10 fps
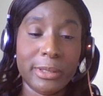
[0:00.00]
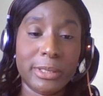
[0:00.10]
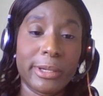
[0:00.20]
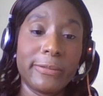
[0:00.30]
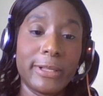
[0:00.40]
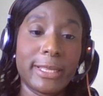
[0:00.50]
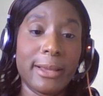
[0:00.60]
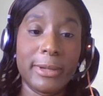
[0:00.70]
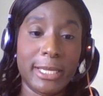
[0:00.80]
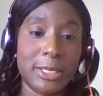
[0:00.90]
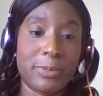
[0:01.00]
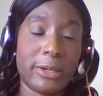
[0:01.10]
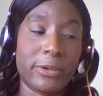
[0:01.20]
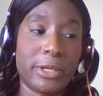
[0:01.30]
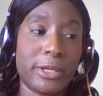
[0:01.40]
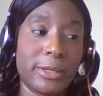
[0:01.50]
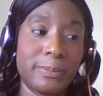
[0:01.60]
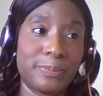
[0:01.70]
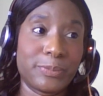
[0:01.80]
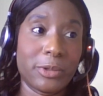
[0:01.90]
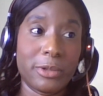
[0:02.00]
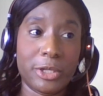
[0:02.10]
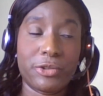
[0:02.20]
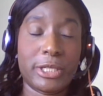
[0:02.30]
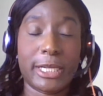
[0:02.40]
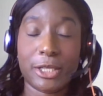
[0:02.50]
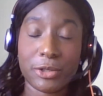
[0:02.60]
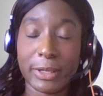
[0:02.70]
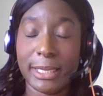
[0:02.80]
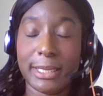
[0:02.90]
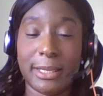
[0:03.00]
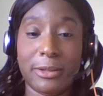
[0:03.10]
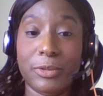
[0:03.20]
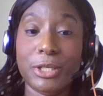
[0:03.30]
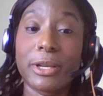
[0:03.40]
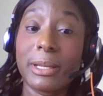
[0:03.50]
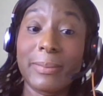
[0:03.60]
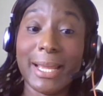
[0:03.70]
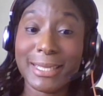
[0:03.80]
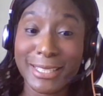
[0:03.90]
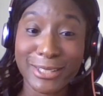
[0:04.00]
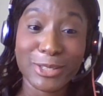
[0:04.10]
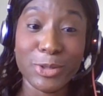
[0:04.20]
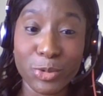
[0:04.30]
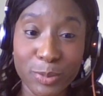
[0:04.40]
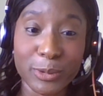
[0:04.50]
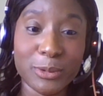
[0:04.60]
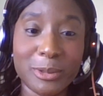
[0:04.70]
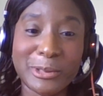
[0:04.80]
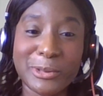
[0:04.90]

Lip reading: So hopefully that means we're on a trajectory to returning back to normal,